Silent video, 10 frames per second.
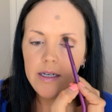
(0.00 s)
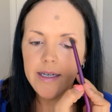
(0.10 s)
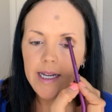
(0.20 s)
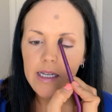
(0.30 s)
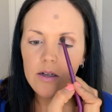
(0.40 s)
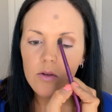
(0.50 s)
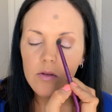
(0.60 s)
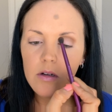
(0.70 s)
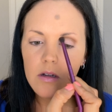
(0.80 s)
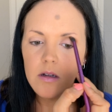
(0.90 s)

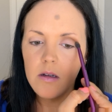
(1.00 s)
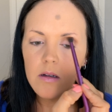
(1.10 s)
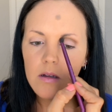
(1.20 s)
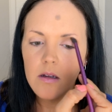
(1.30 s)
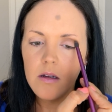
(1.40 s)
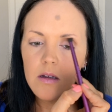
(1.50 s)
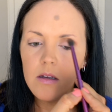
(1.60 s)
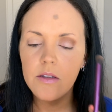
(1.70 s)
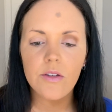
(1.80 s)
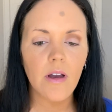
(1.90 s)
down
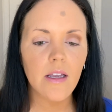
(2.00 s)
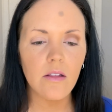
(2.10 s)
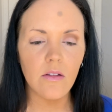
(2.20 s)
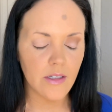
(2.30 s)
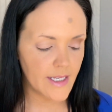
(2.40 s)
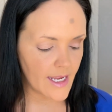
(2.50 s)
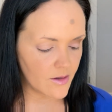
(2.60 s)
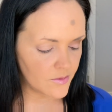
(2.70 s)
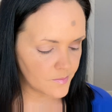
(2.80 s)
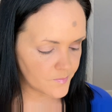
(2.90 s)
so I can look
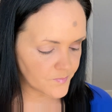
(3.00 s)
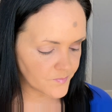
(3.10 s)
down